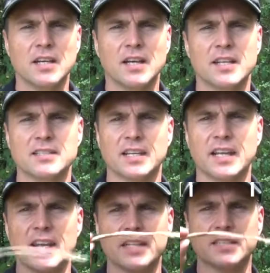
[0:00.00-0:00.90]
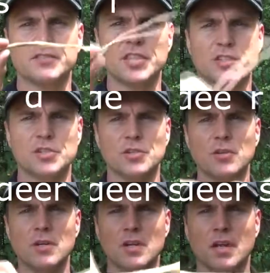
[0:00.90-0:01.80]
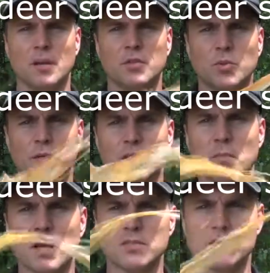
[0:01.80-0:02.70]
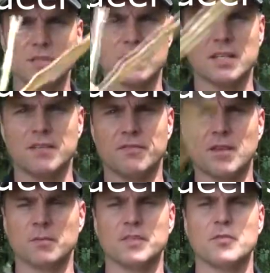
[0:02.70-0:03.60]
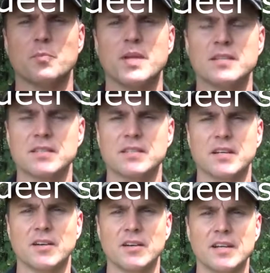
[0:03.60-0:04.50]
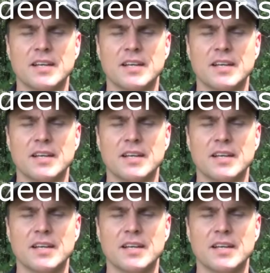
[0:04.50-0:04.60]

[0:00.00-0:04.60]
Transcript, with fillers: It is the connective tissue uh, between the muscles. I just have a couple different pieces here.